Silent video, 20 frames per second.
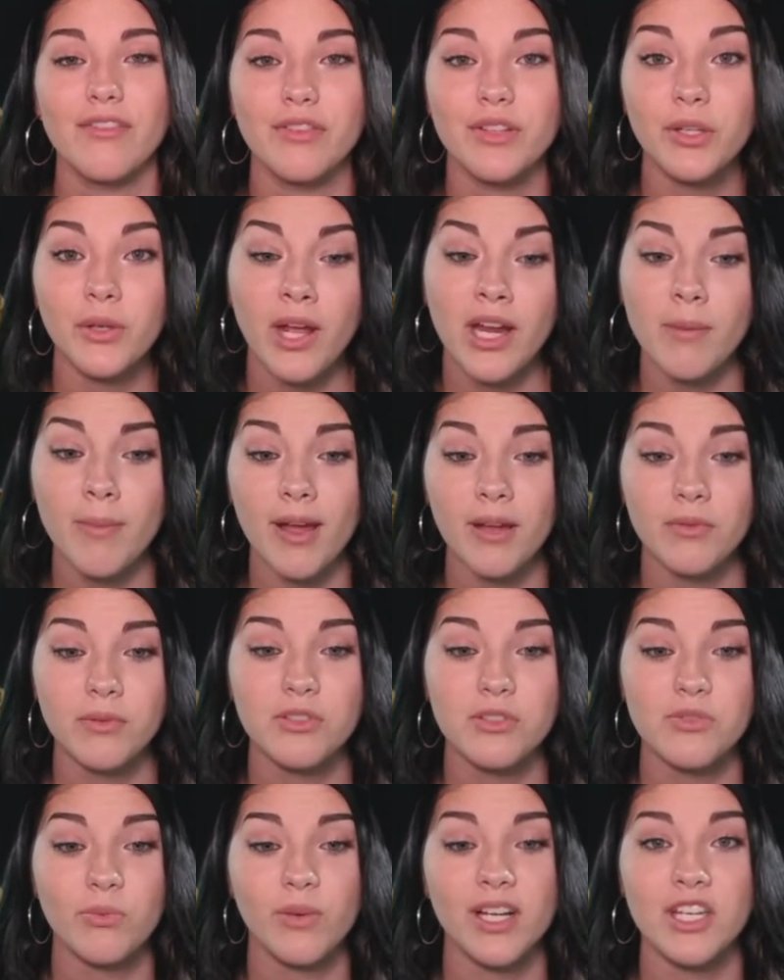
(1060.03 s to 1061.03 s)
For the Greater Baton
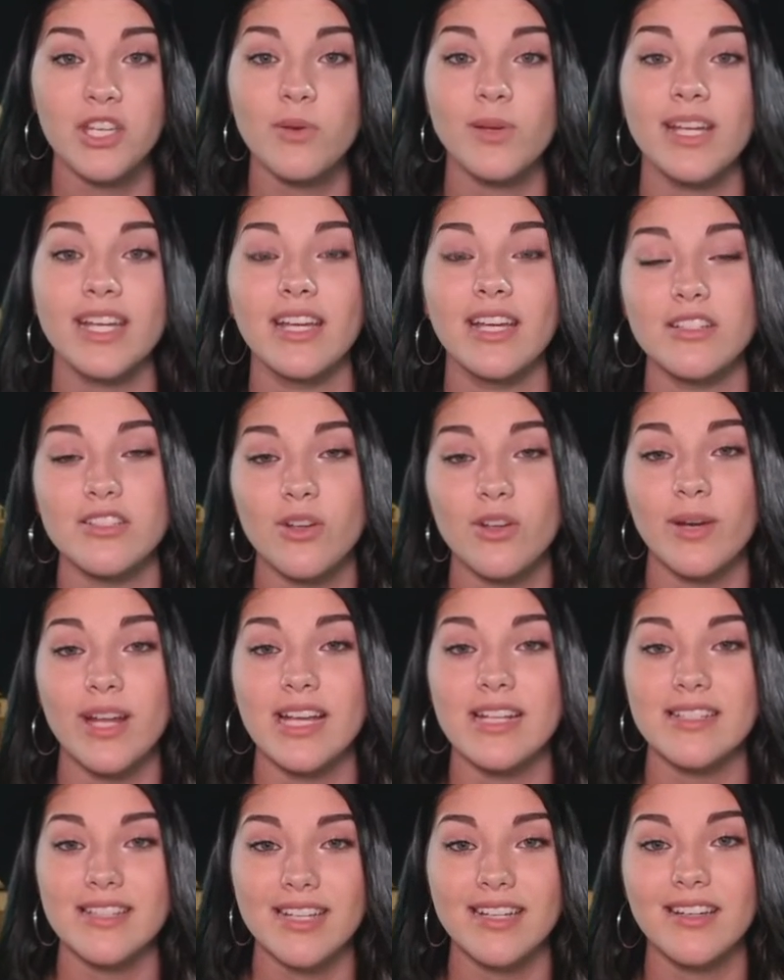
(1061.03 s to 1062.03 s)
Rouge one, you can
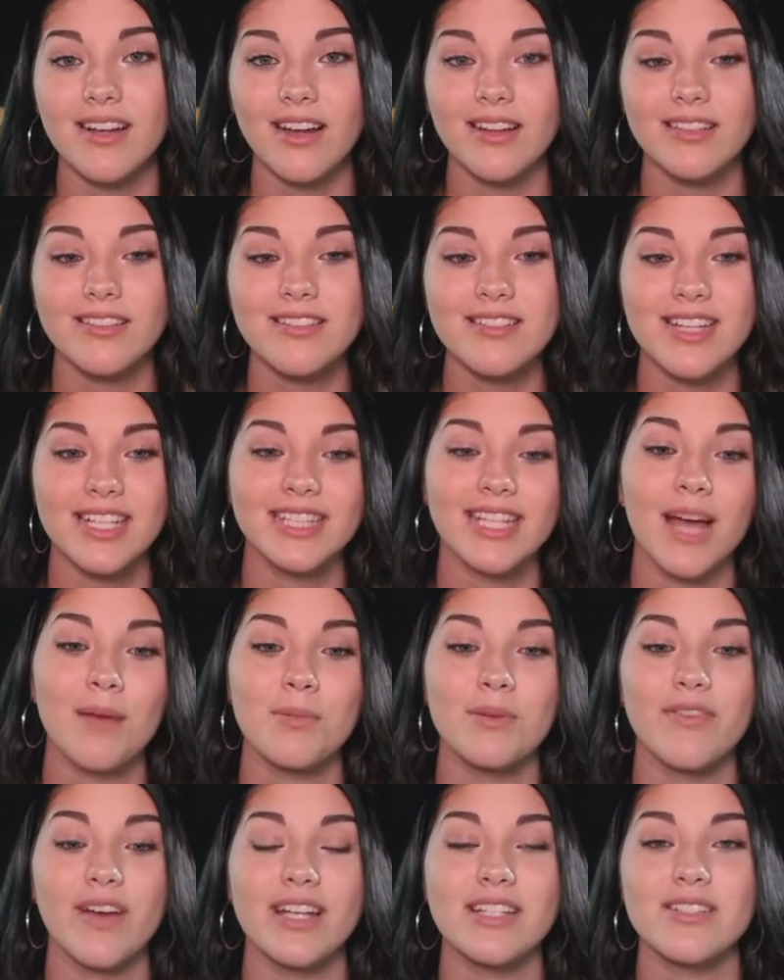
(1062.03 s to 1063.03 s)
donate $10, and that
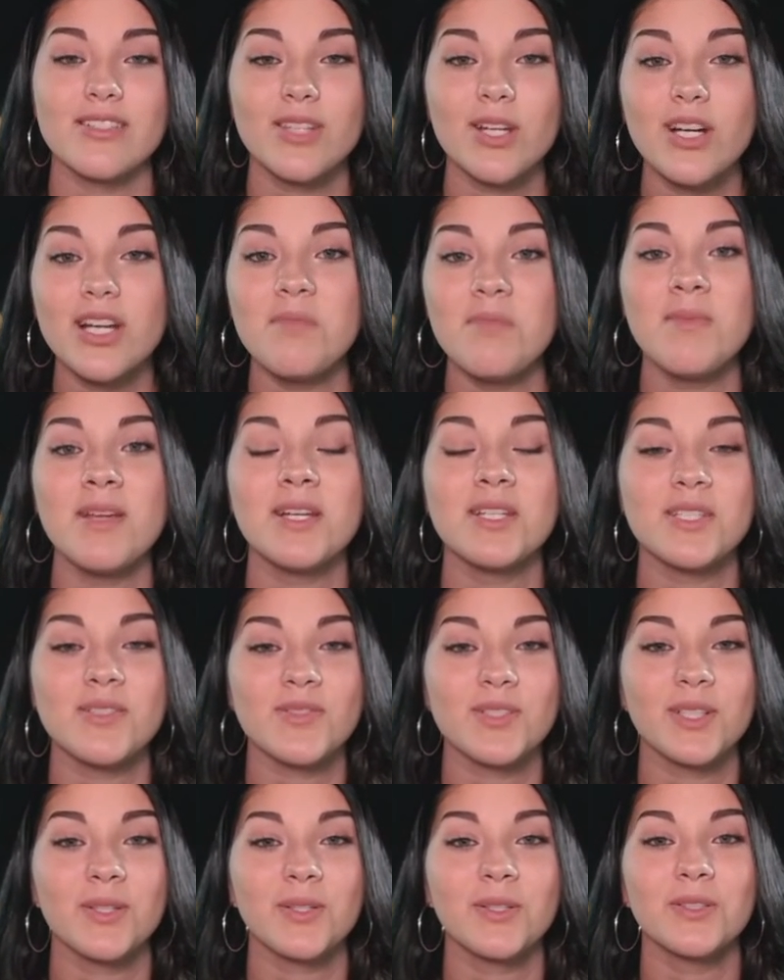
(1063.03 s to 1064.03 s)
provides 30 meals
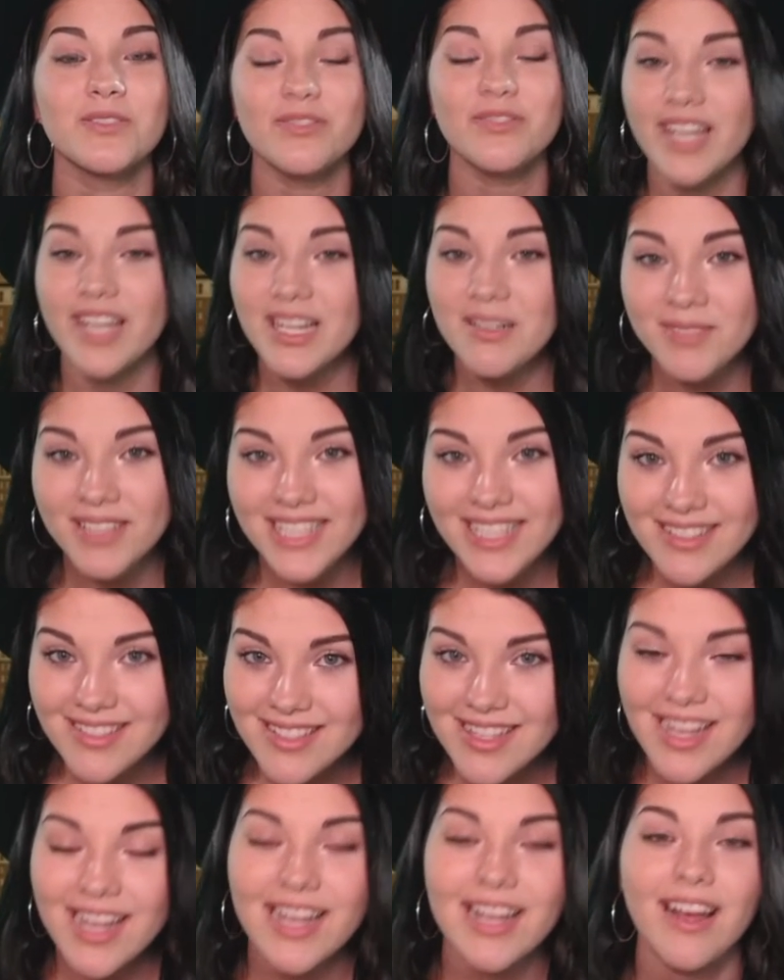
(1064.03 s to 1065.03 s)
for local
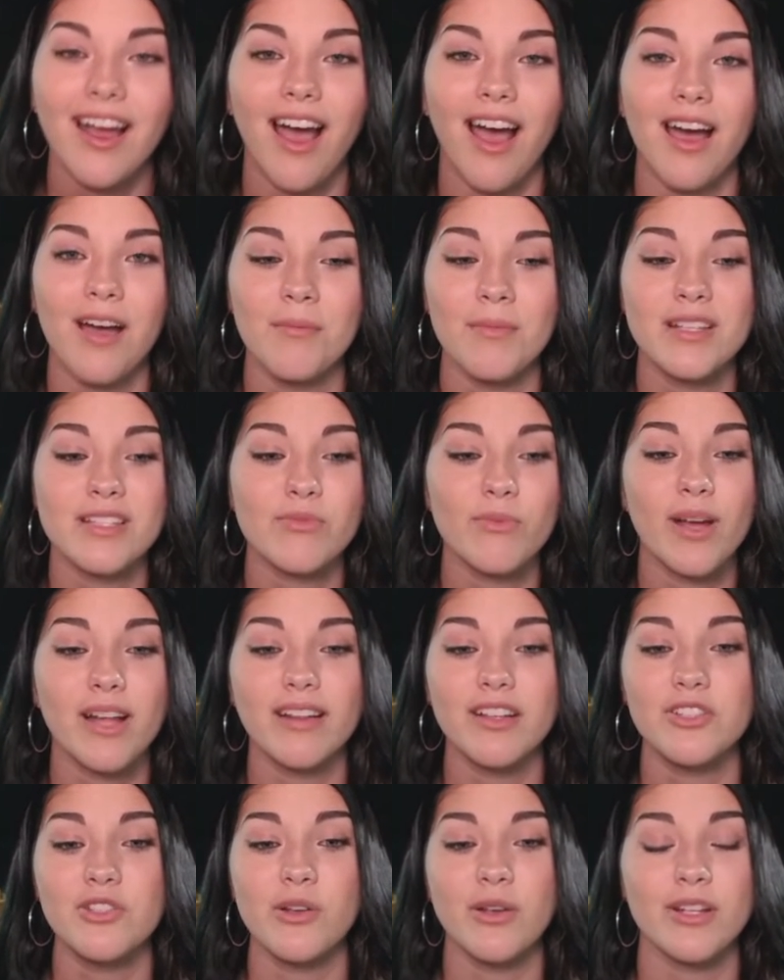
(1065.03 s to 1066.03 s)
families, as well
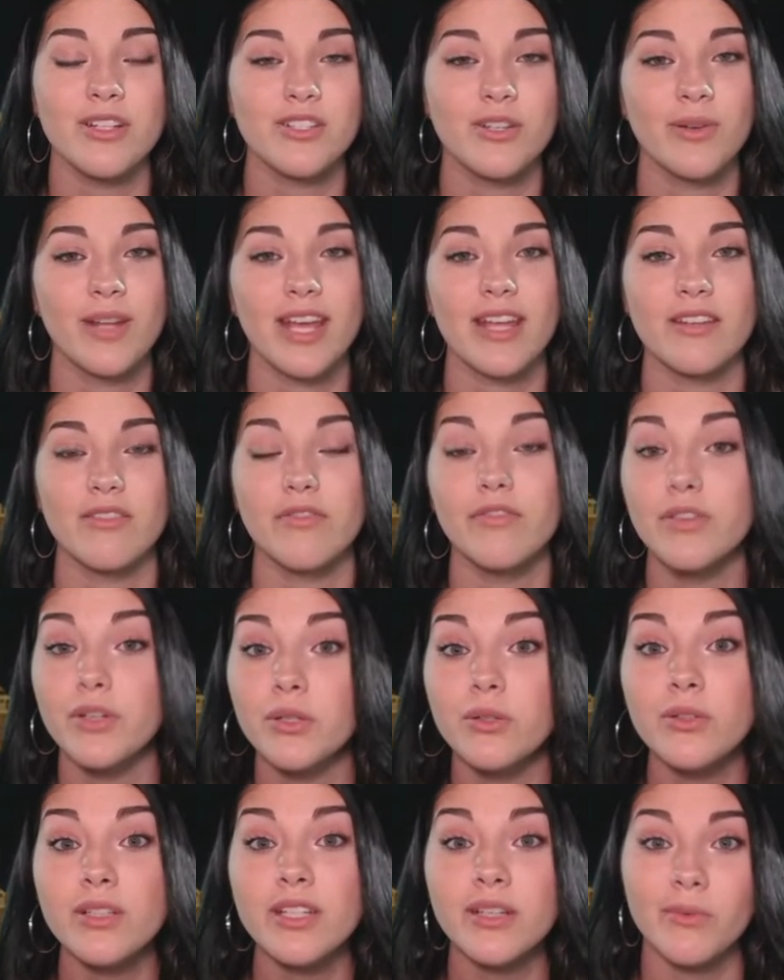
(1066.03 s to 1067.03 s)
as you can donate
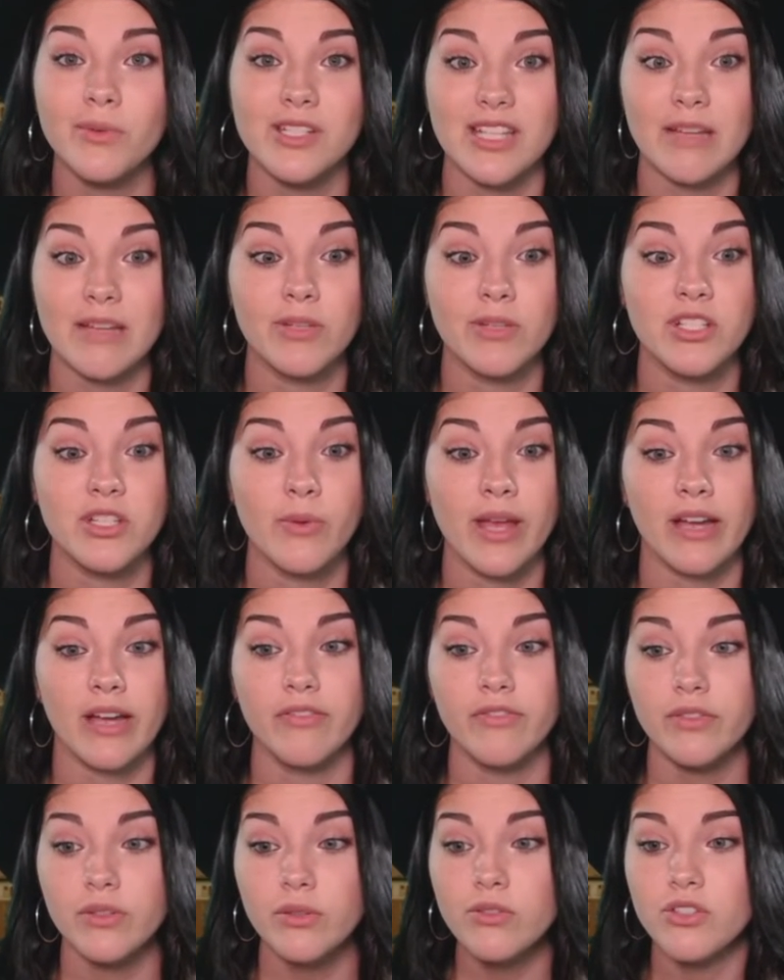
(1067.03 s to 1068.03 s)
food, which they've been doing a
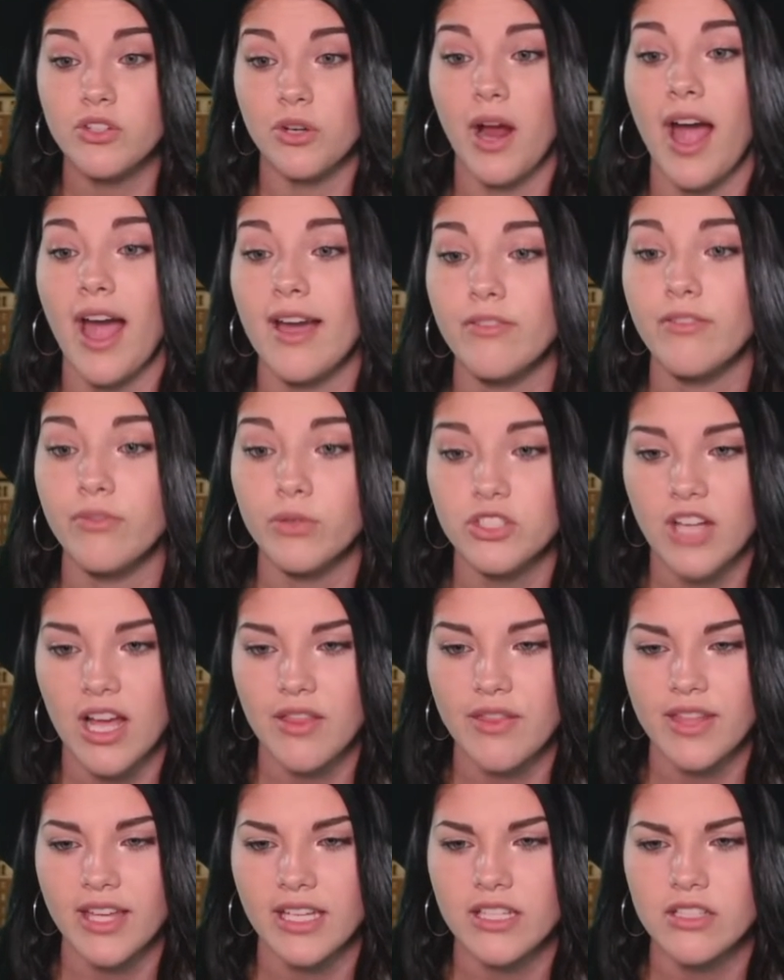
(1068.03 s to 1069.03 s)
food drive, which I
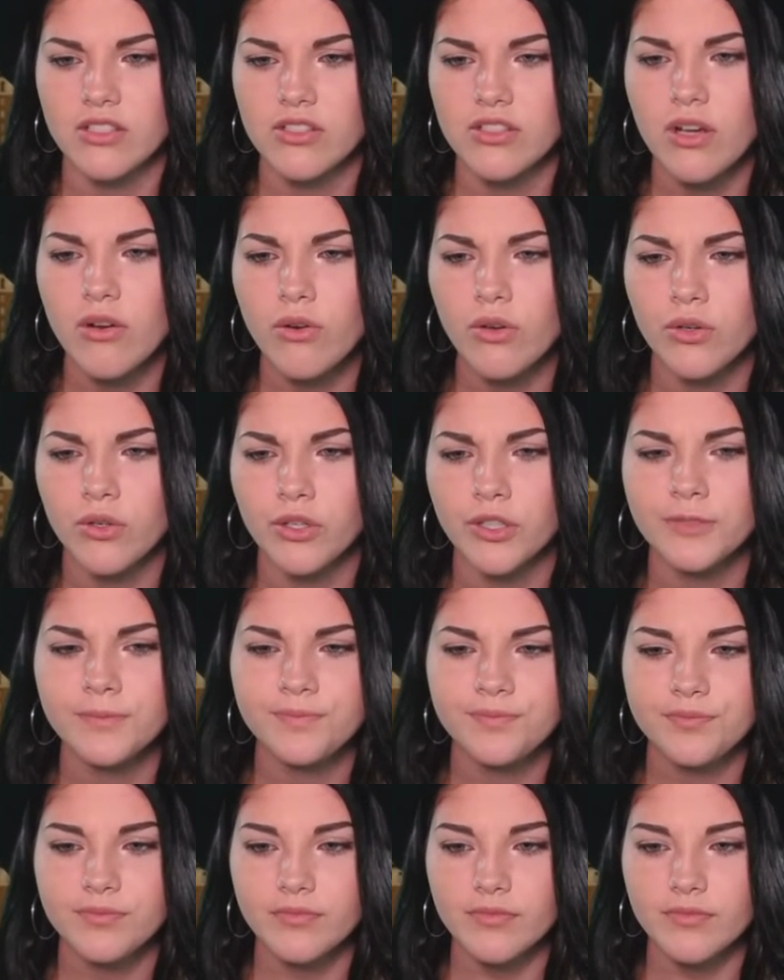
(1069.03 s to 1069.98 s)
think is so cool,